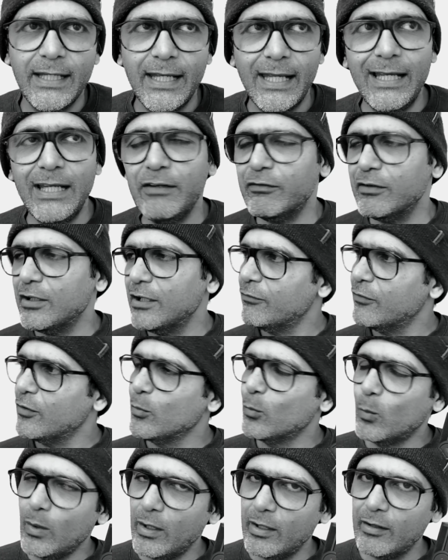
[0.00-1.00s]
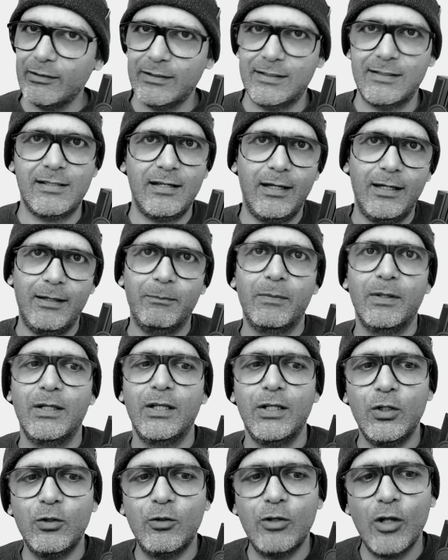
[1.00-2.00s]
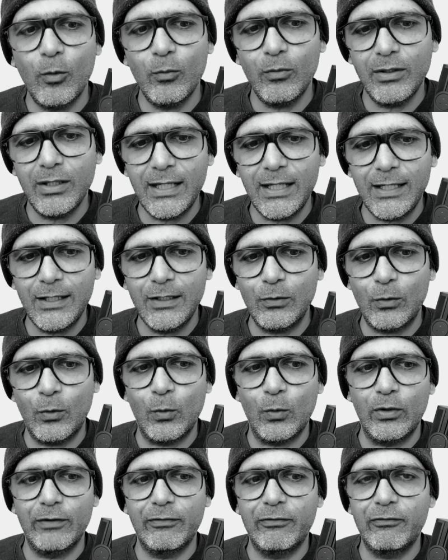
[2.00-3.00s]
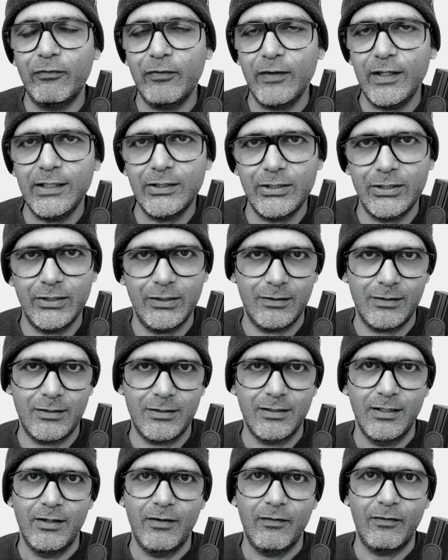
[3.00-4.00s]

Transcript: And even if you were a team, you don't need all the features